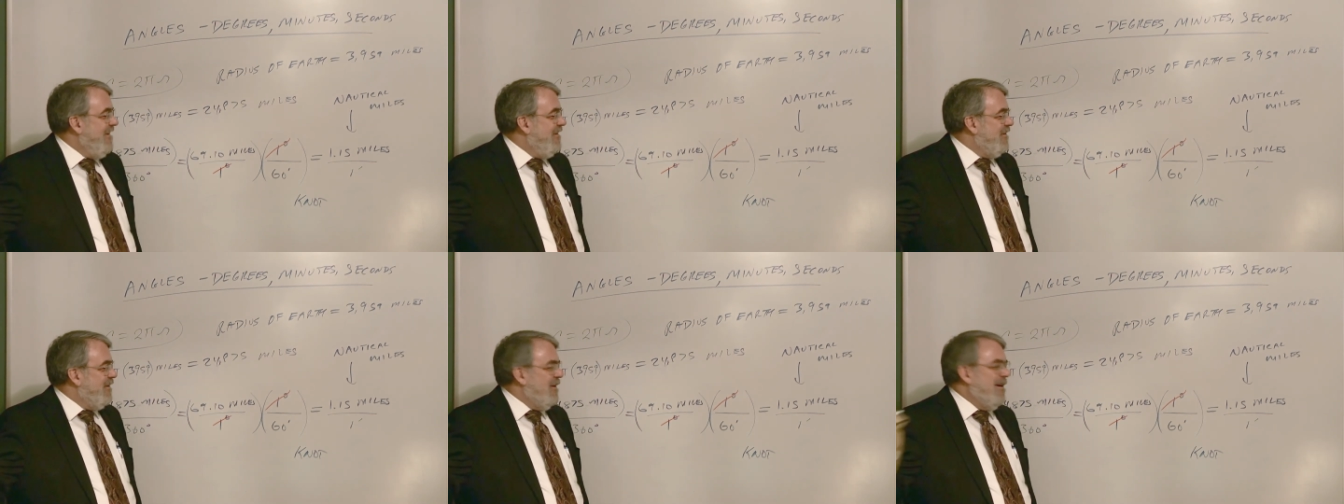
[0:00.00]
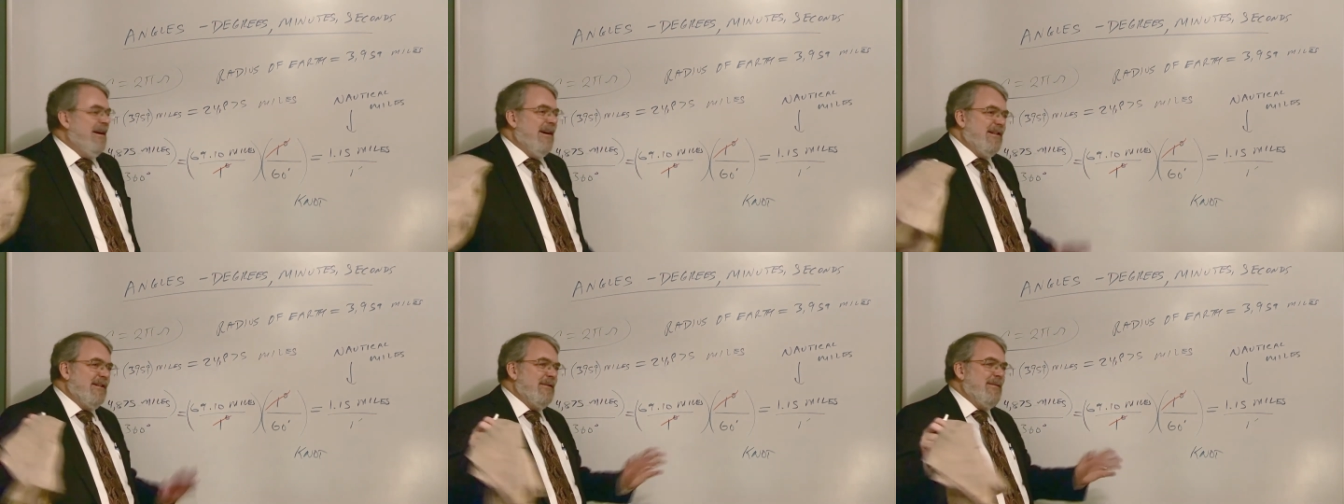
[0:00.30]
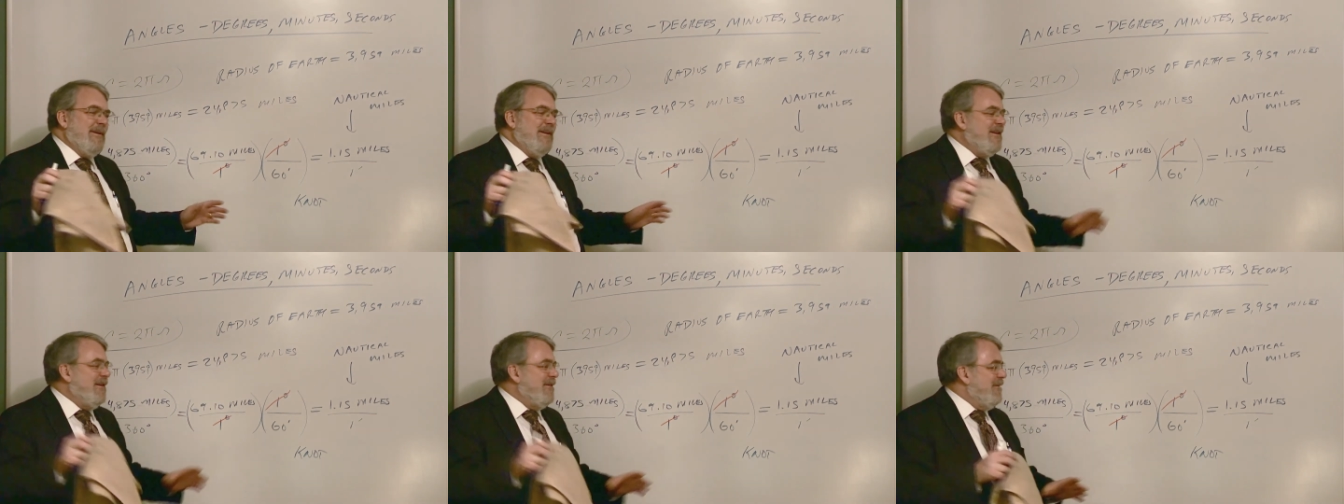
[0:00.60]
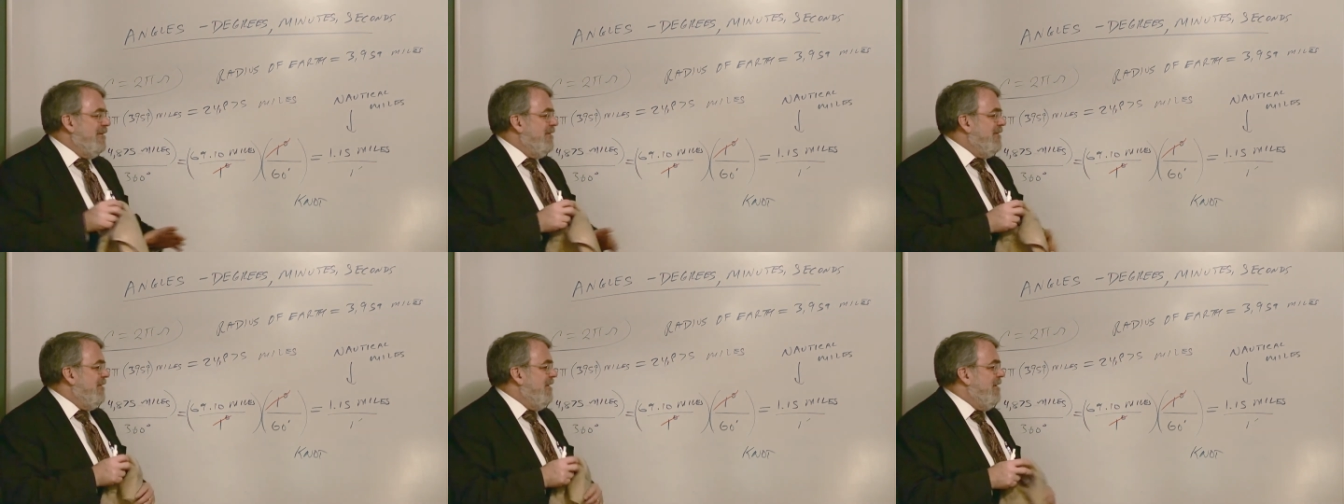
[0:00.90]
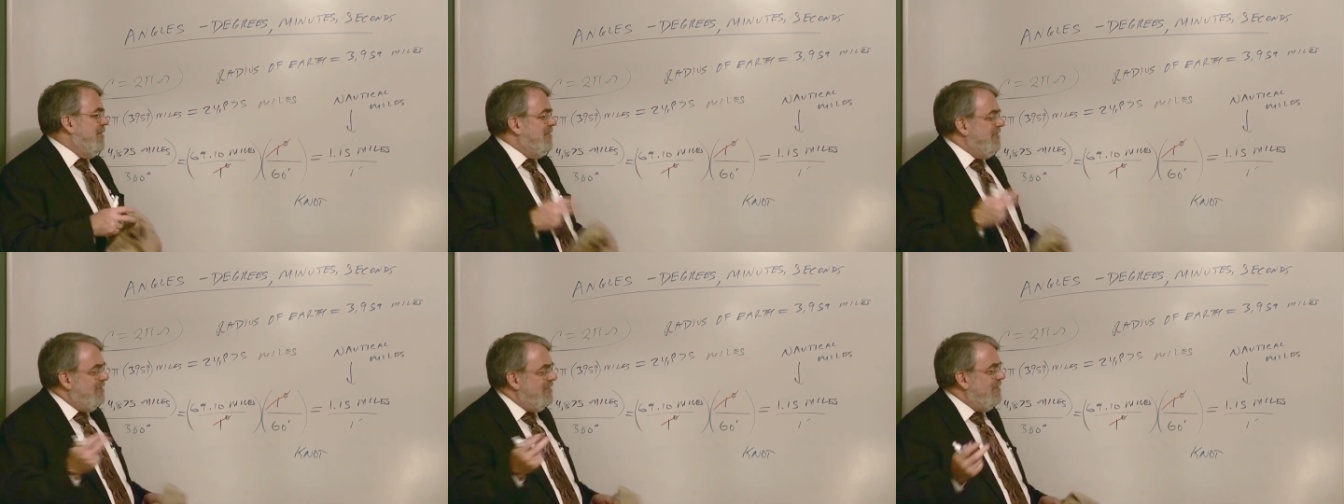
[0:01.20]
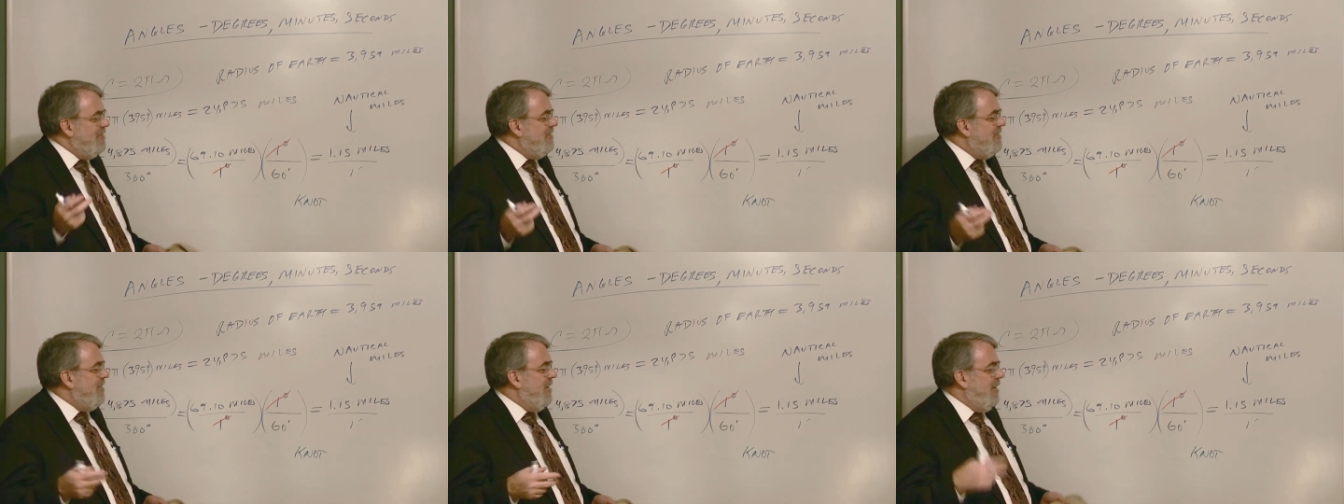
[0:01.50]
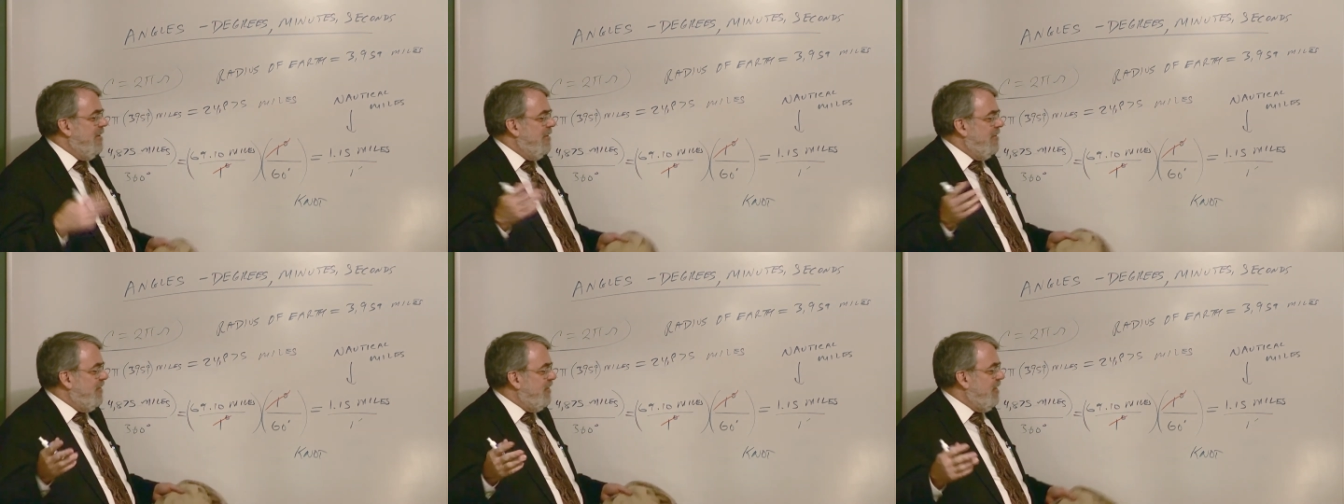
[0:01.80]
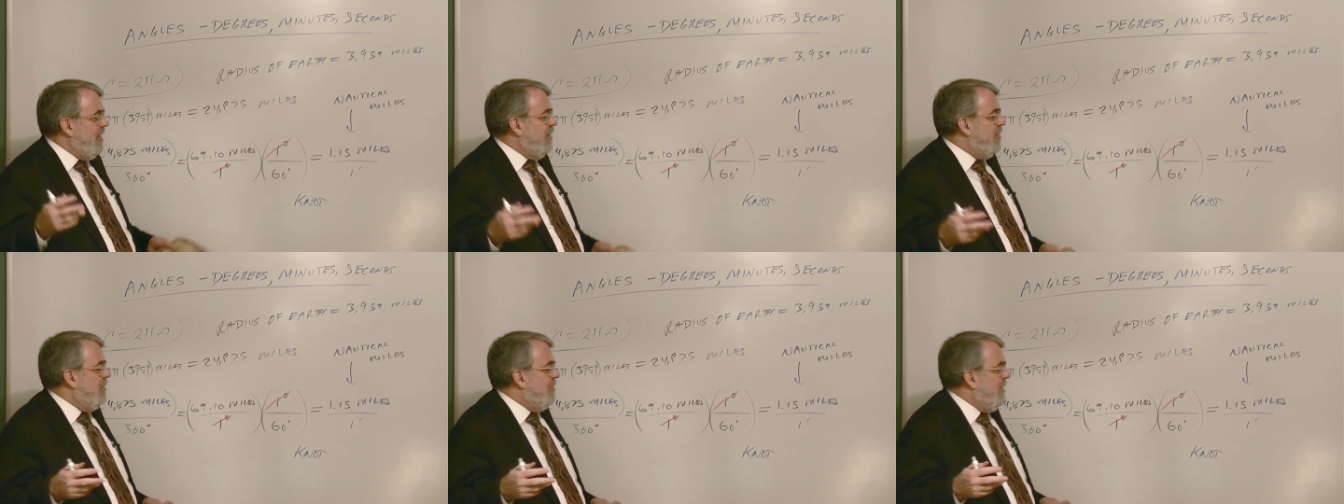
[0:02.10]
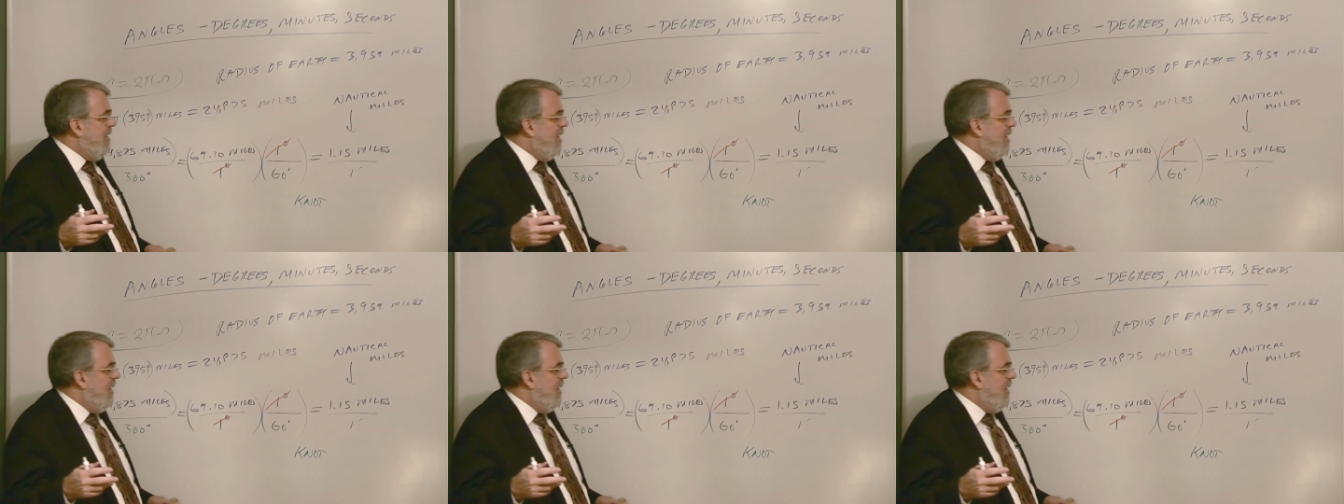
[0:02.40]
so a little bit different from standard